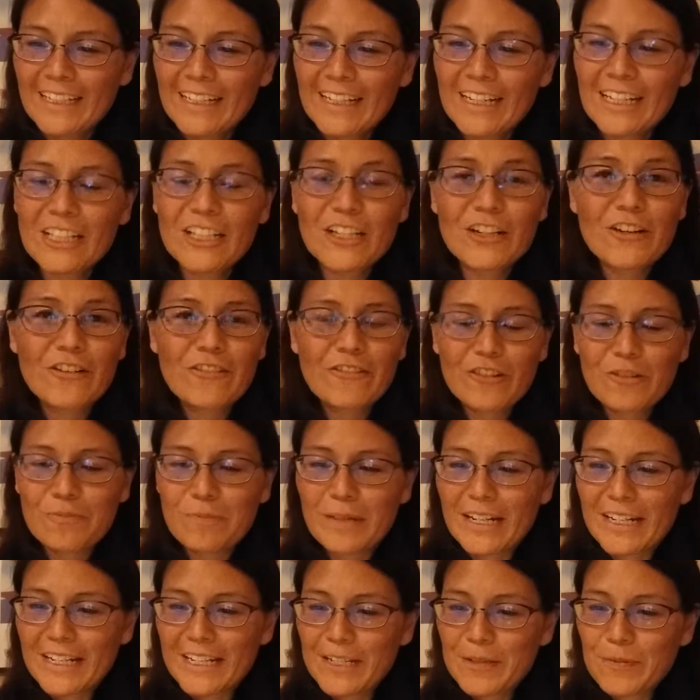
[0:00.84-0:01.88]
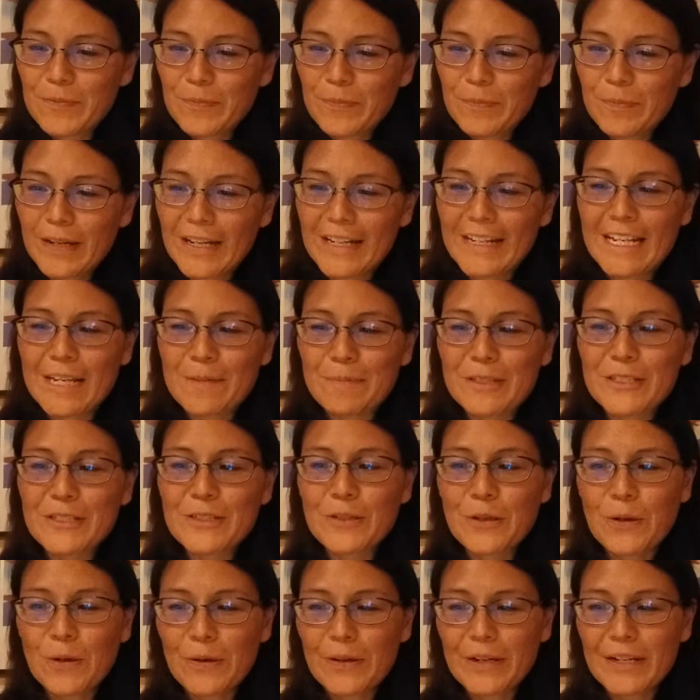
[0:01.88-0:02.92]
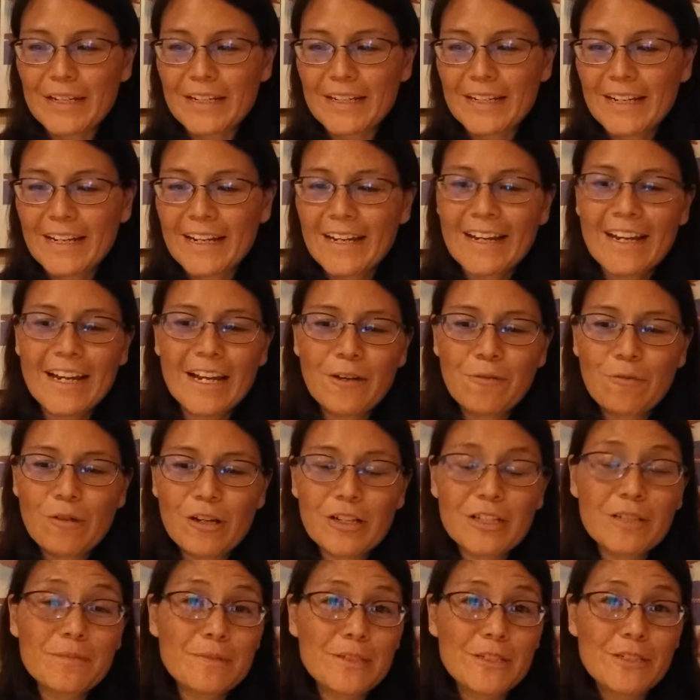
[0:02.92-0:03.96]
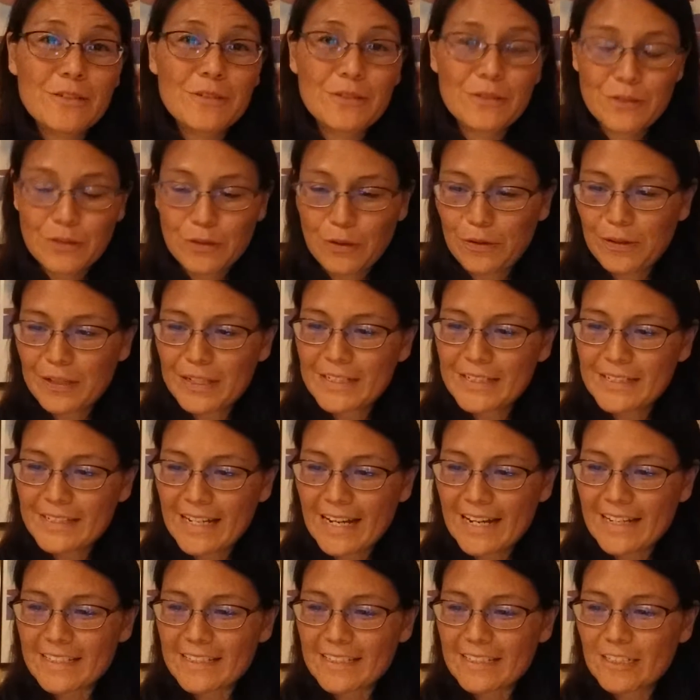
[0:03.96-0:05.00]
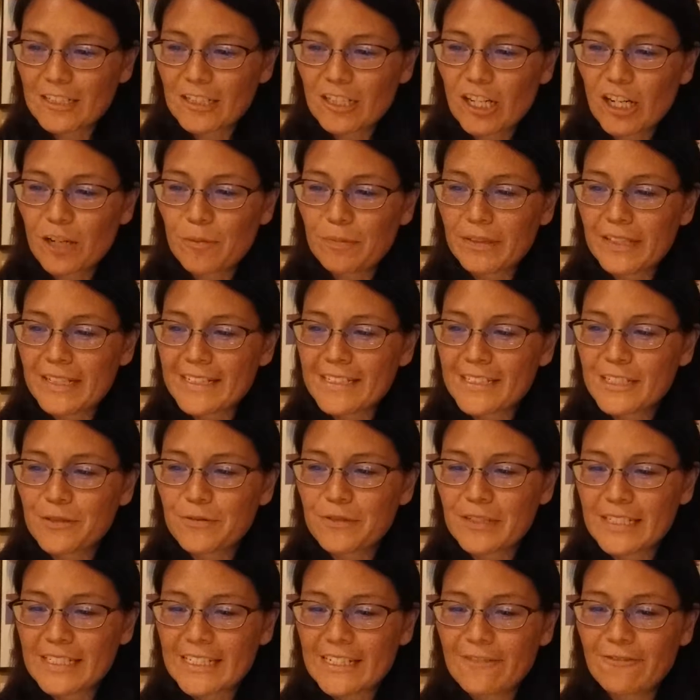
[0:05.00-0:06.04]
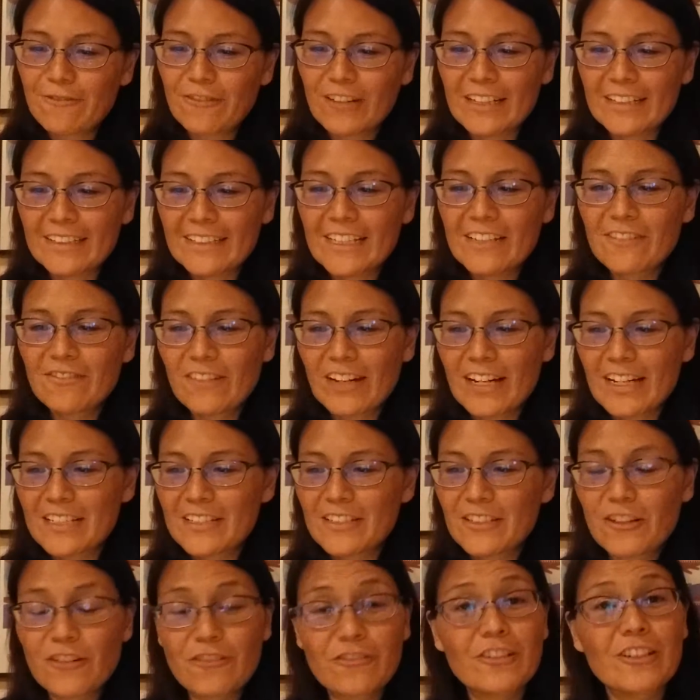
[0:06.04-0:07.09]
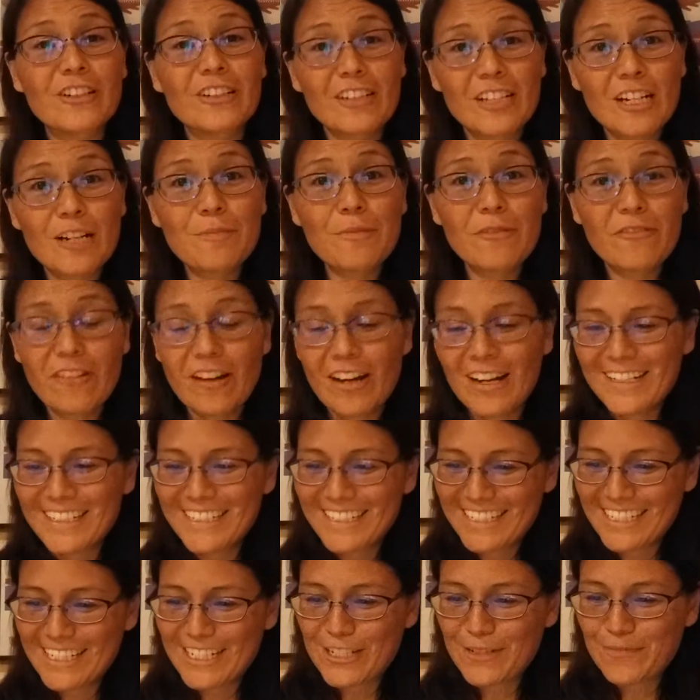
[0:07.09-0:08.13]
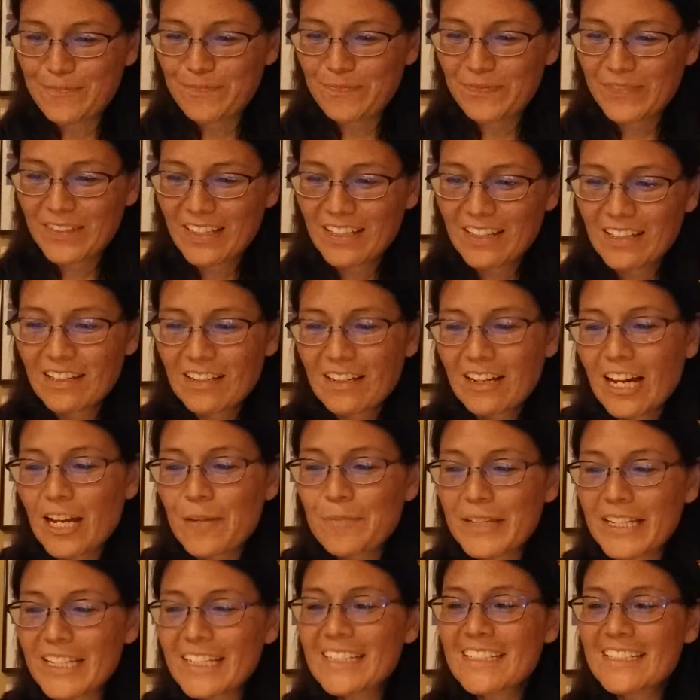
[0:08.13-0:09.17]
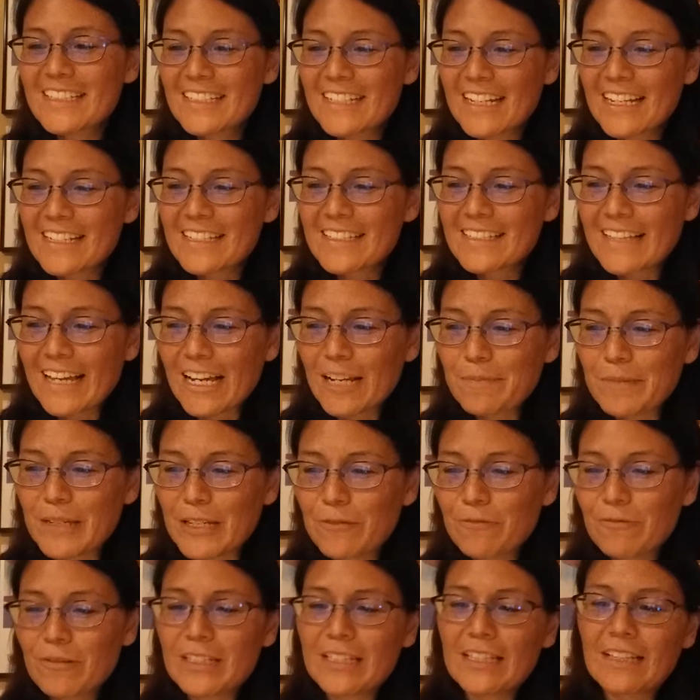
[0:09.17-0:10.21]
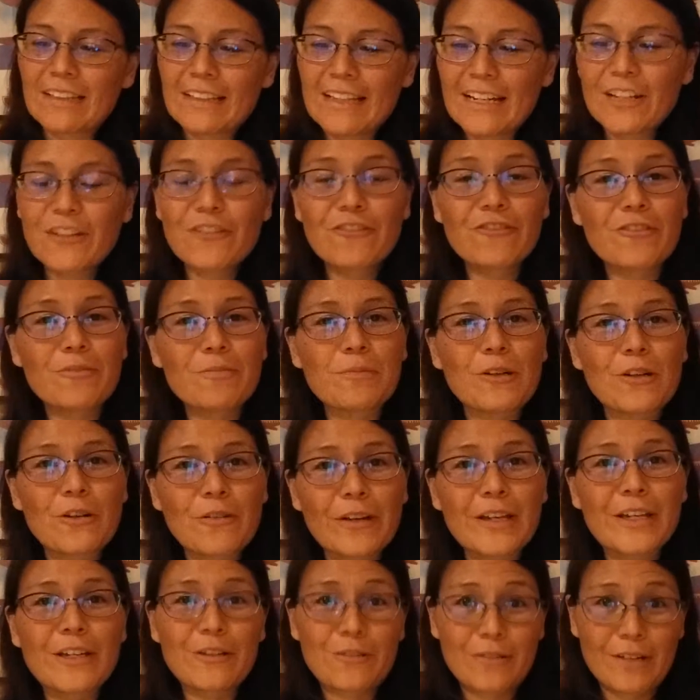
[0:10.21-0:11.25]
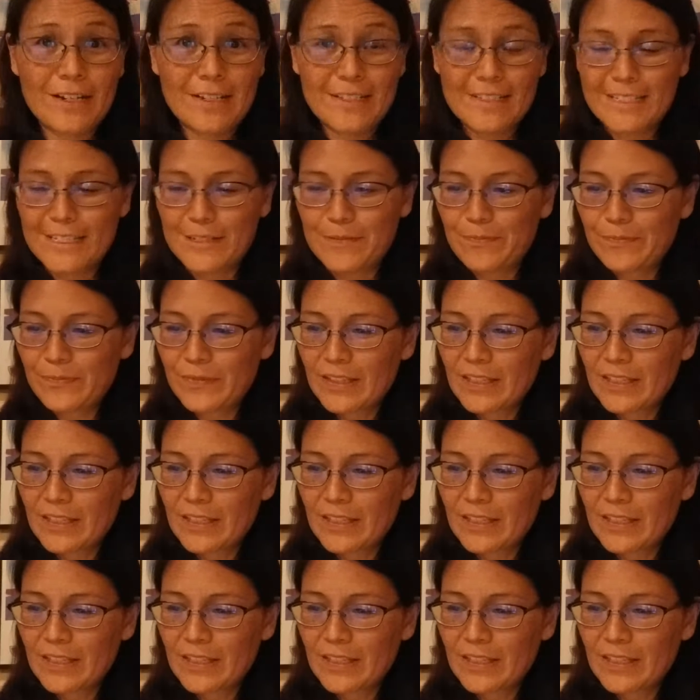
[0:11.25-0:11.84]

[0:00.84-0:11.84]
Hello everybody, my name is Tori, and welcome to Tori's Desk, a place to receive friendly advice over a cup of hot tea. I begin today's segment with a letter from Going Crazy.